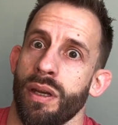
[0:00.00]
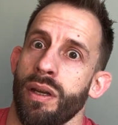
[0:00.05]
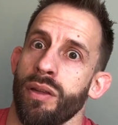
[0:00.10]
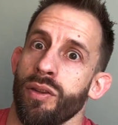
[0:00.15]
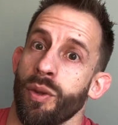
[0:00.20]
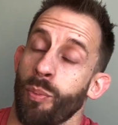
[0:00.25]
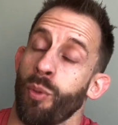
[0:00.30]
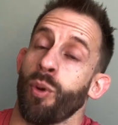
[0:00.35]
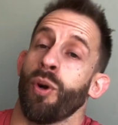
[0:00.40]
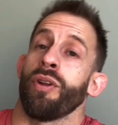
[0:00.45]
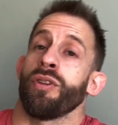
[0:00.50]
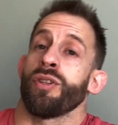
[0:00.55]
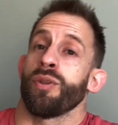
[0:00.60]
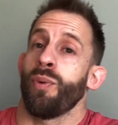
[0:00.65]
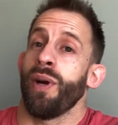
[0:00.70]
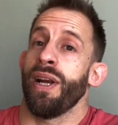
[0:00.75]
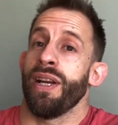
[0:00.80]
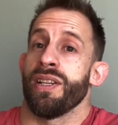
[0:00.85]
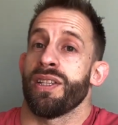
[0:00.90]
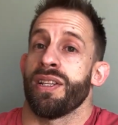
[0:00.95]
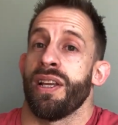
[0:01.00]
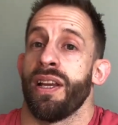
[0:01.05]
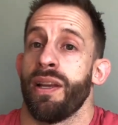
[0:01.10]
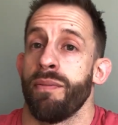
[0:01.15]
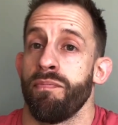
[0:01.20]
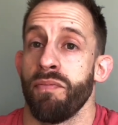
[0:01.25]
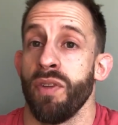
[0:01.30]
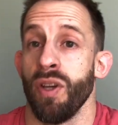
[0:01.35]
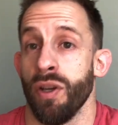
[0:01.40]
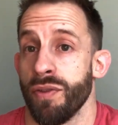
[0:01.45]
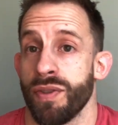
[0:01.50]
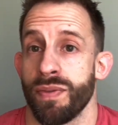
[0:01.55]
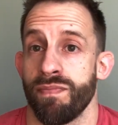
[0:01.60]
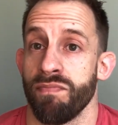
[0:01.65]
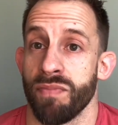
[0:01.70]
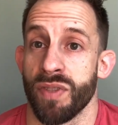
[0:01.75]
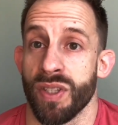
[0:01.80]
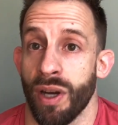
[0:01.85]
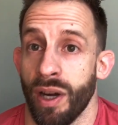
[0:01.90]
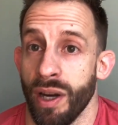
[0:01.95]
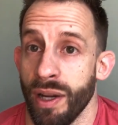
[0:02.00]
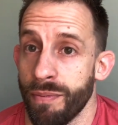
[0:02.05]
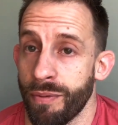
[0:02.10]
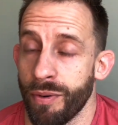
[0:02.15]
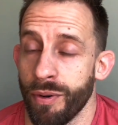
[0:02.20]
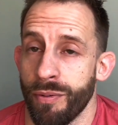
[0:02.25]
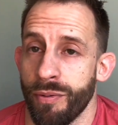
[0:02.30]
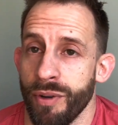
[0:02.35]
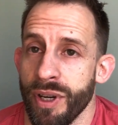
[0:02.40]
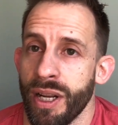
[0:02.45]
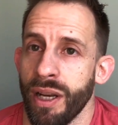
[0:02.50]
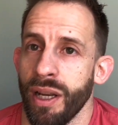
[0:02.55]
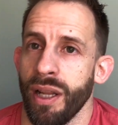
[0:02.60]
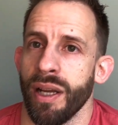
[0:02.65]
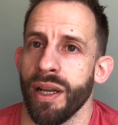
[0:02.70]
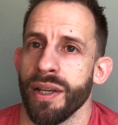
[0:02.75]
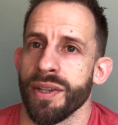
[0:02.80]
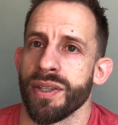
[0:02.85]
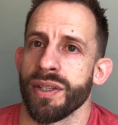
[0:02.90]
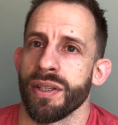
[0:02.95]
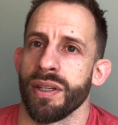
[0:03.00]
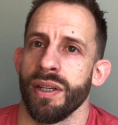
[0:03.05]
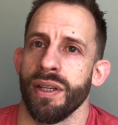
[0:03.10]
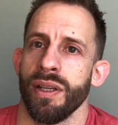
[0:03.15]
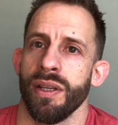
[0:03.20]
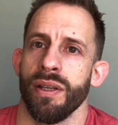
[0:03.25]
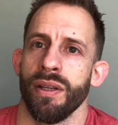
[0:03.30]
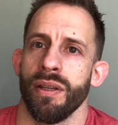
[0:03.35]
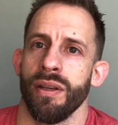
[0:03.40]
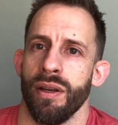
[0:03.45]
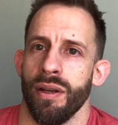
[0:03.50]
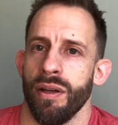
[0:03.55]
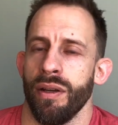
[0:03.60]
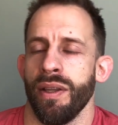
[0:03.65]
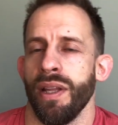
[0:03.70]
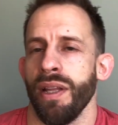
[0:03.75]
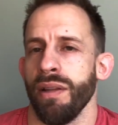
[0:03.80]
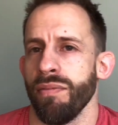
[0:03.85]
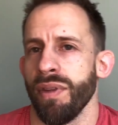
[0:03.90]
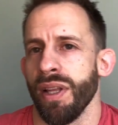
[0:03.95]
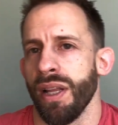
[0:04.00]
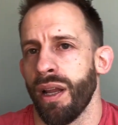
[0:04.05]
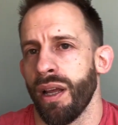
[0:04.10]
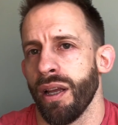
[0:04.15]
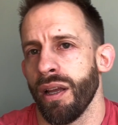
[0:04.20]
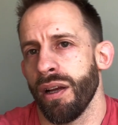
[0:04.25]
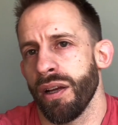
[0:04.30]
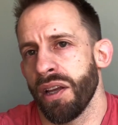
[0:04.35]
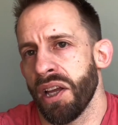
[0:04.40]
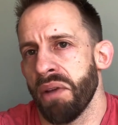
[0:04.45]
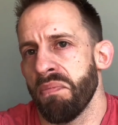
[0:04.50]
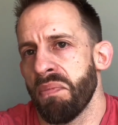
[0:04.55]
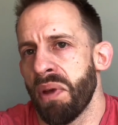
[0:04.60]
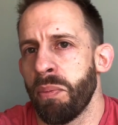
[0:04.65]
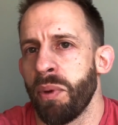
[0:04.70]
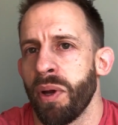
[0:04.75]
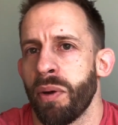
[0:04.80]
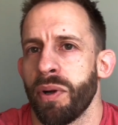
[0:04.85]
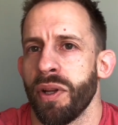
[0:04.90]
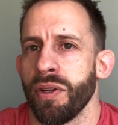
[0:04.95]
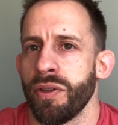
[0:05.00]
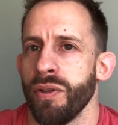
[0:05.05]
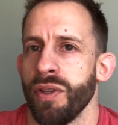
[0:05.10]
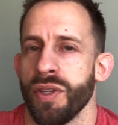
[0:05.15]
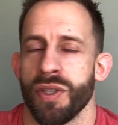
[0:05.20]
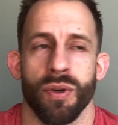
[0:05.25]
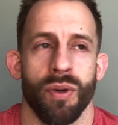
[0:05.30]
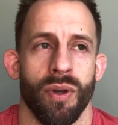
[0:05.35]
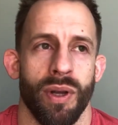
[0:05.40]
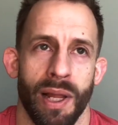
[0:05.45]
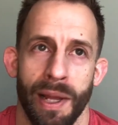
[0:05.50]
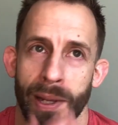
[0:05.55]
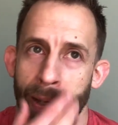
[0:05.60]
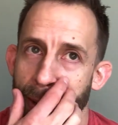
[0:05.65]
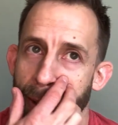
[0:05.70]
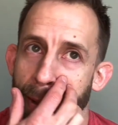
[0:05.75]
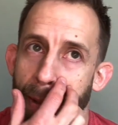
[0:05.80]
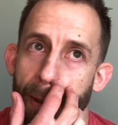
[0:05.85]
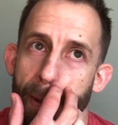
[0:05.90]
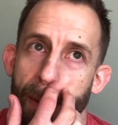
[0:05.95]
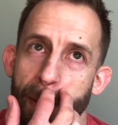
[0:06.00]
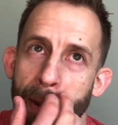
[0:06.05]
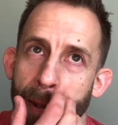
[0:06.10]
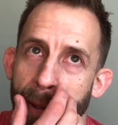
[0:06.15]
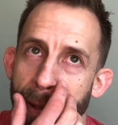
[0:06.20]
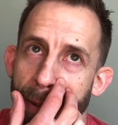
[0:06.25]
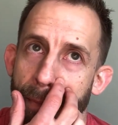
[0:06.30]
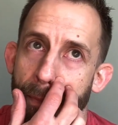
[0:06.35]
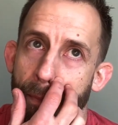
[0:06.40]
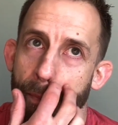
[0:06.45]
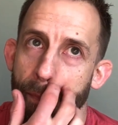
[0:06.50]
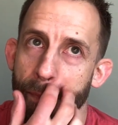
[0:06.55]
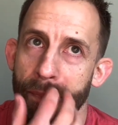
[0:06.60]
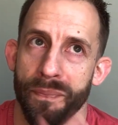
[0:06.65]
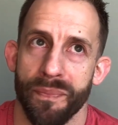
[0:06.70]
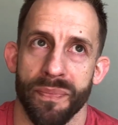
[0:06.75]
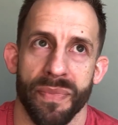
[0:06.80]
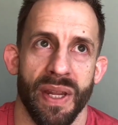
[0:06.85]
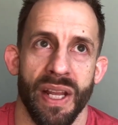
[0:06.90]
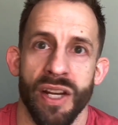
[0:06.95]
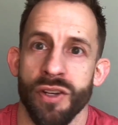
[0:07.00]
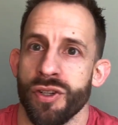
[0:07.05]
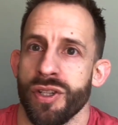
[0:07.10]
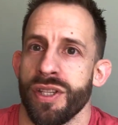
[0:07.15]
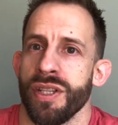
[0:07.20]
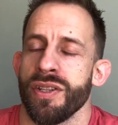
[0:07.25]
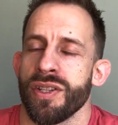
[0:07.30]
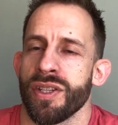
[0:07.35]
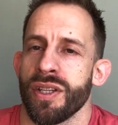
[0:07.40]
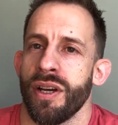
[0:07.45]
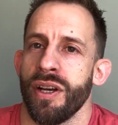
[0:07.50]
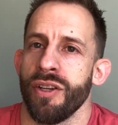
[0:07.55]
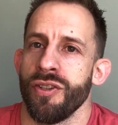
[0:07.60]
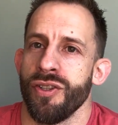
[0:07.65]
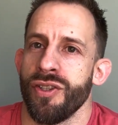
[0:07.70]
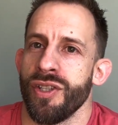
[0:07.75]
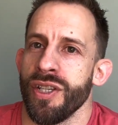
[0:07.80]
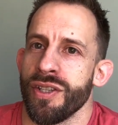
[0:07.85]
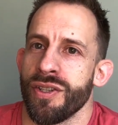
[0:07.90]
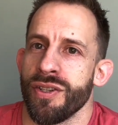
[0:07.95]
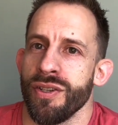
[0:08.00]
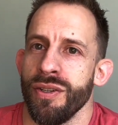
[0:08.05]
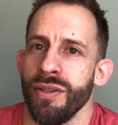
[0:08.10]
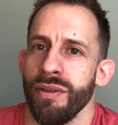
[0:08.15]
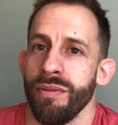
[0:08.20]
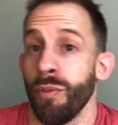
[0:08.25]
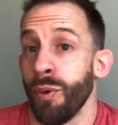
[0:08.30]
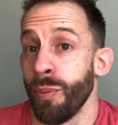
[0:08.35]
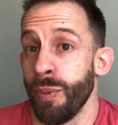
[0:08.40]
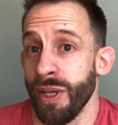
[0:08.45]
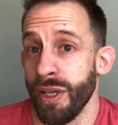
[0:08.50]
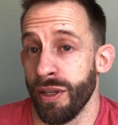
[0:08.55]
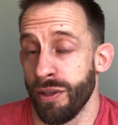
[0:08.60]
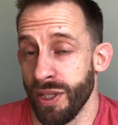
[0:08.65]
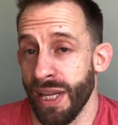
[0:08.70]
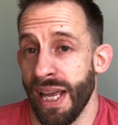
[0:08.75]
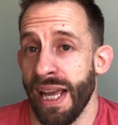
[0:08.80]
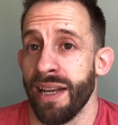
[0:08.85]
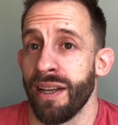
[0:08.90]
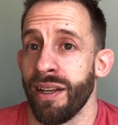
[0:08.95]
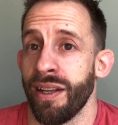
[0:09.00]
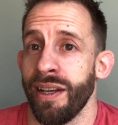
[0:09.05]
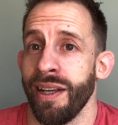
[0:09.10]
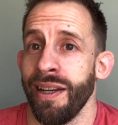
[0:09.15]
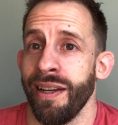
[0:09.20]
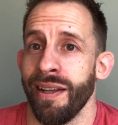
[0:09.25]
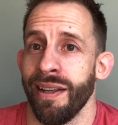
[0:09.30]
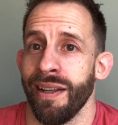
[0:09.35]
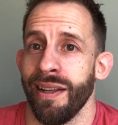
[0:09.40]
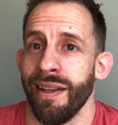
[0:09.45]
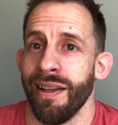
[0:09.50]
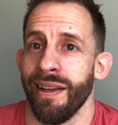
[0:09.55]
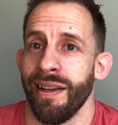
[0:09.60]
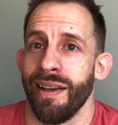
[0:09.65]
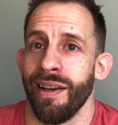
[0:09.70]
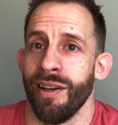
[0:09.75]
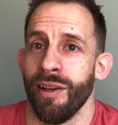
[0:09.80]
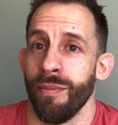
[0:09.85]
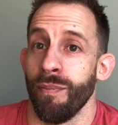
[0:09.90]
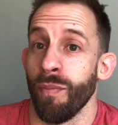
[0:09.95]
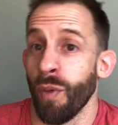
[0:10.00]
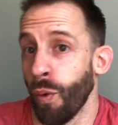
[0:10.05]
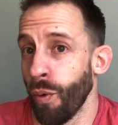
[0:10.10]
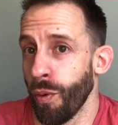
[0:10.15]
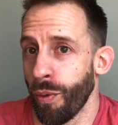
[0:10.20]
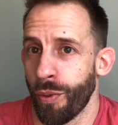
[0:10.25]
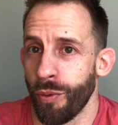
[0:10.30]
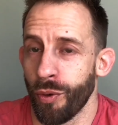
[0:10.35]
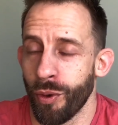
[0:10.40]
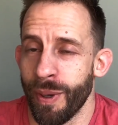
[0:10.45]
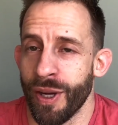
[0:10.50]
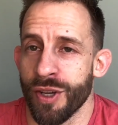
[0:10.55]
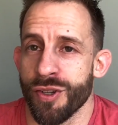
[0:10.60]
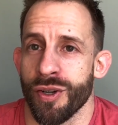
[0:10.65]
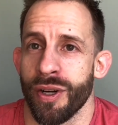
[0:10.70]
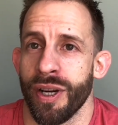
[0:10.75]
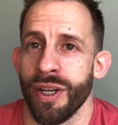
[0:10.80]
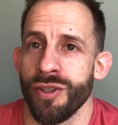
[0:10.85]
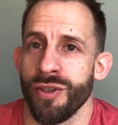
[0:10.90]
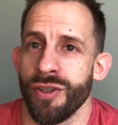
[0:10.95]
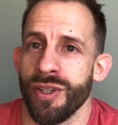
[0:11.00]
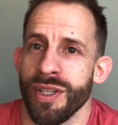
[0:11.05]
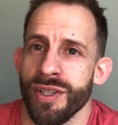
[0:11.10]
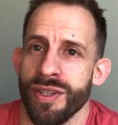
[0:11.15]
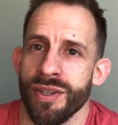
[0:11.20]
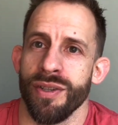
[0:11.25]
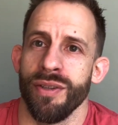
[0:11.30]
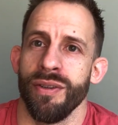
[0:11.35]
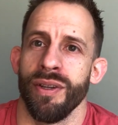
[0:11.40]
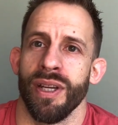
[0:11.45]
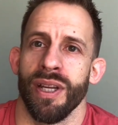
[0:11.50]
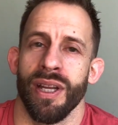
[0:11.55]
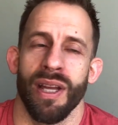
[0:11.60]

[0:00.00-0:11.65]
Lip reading: the product awareness, like, you know, sign up for a free class. You know, and they're like, okay, maybe I want to do this. Or like, you know, interested in starting jiu-jitsu would be a good headline, you know, or thought about trying jiu-jitsu.